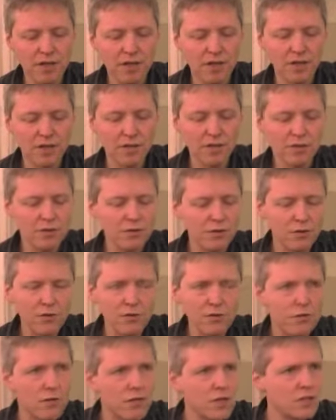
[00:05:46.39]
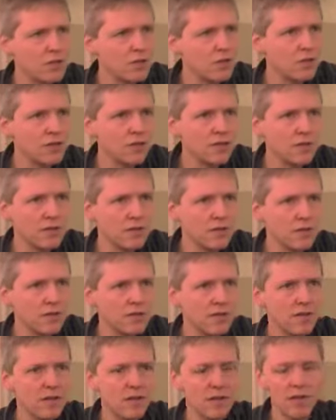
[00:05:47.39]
you know, soldering joints,